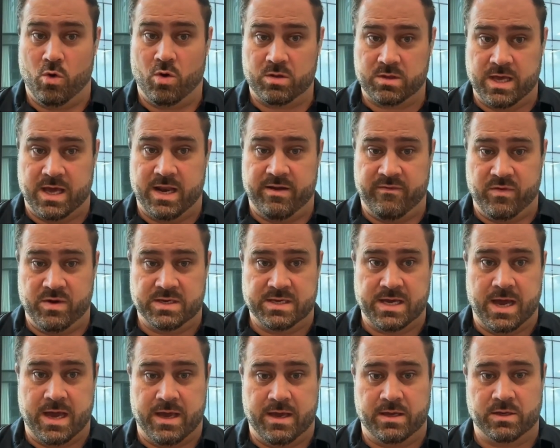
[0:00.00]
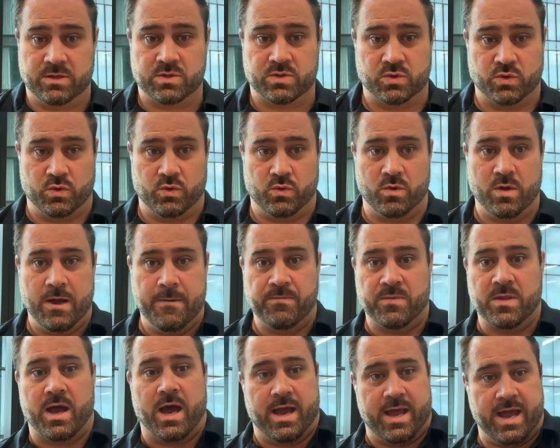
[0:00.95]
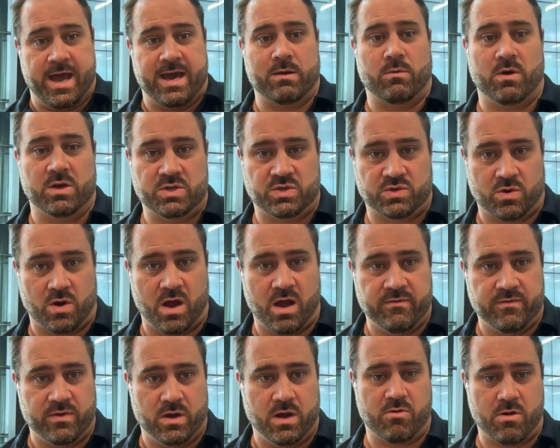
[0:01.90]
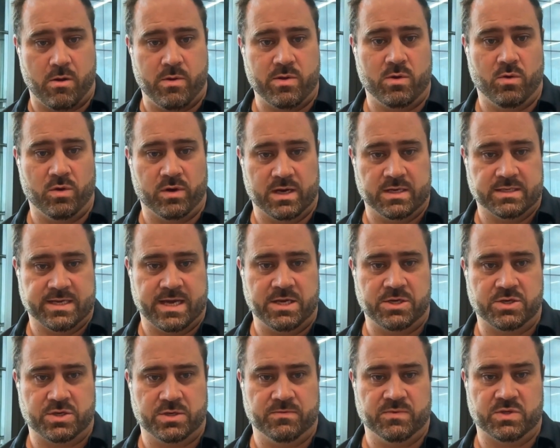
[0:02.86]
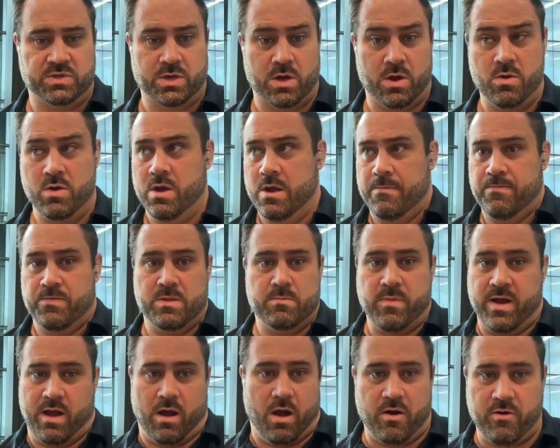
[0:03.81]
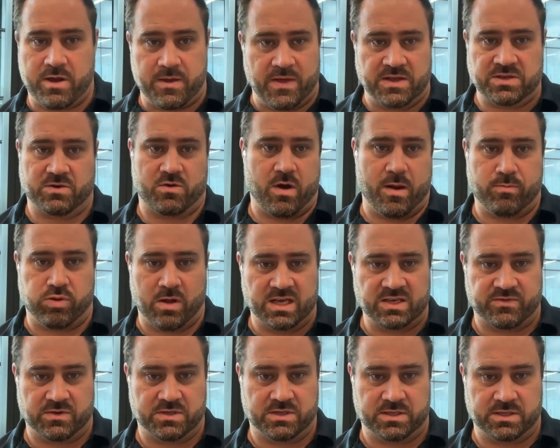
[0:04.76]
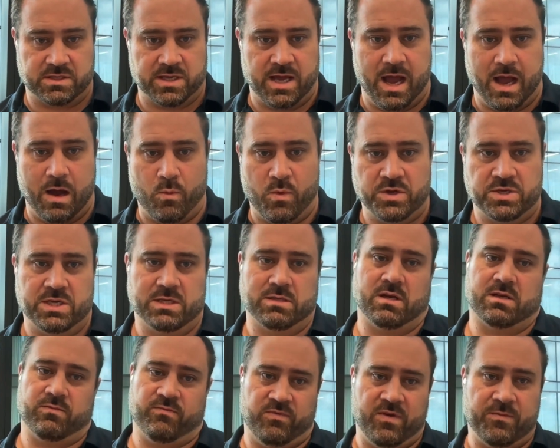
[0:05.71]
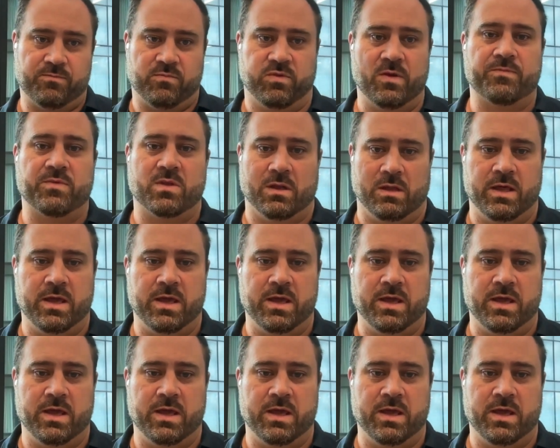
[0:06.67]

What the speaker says: walk that every day to, hey, how do I drive a growing organization? So, mate, I reckon that's a great place for us to start, which is like flip the